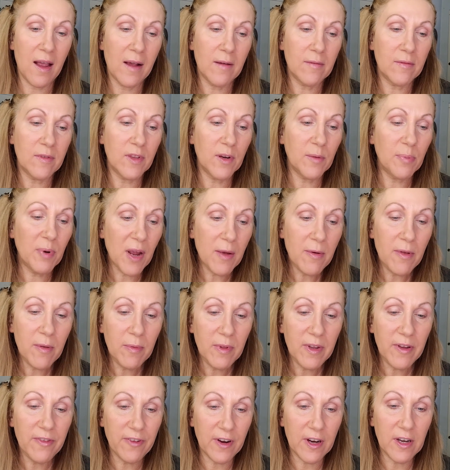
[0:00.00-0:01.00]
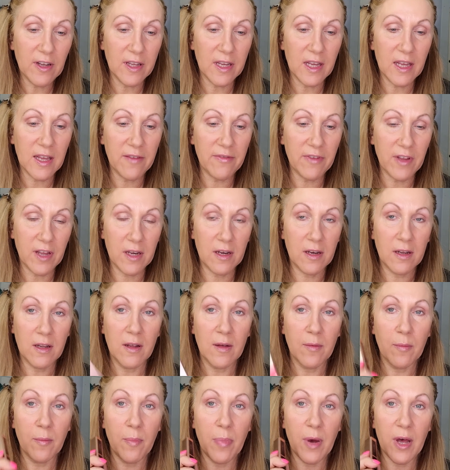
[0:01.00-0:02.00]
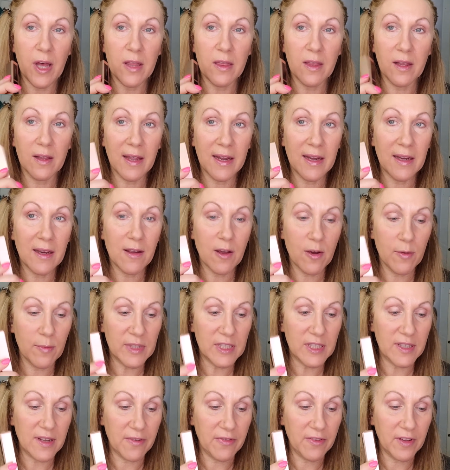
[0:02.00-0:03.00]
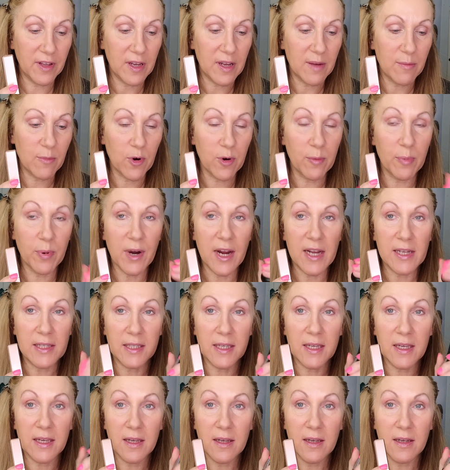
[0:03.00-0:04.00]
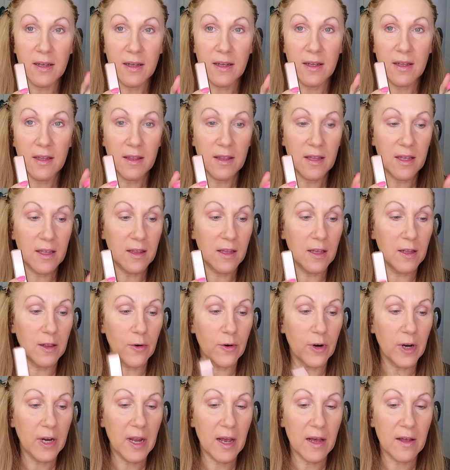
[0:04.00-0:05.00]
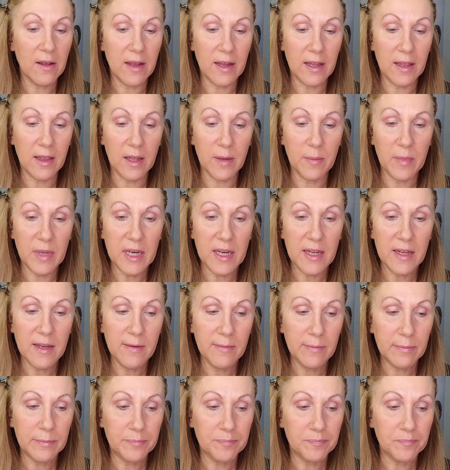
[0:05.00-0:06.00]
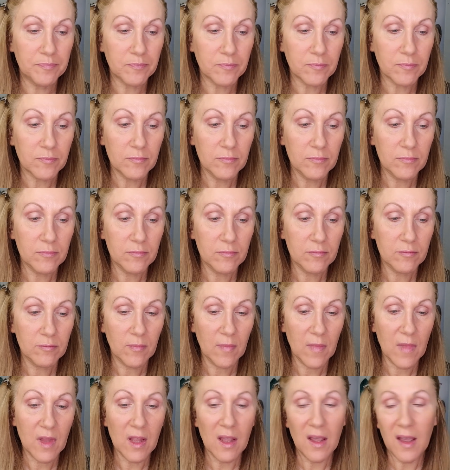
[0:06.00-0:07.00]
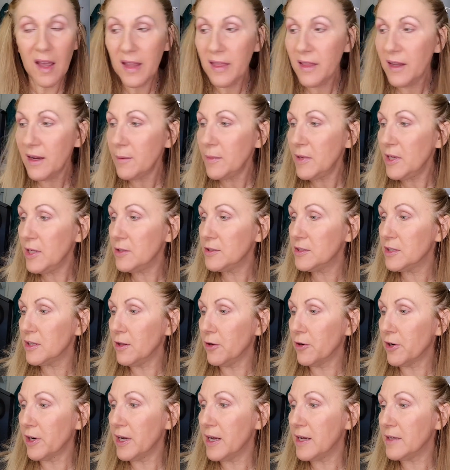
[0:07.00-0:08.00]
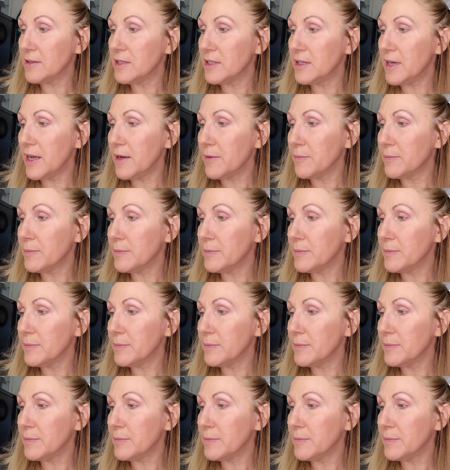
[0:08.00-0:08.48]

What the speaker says: They're probably fairly even, but the Lancome is definitely more pricey than the L'Oreal Unlimited. I think I'm going to use the L'Oreal today.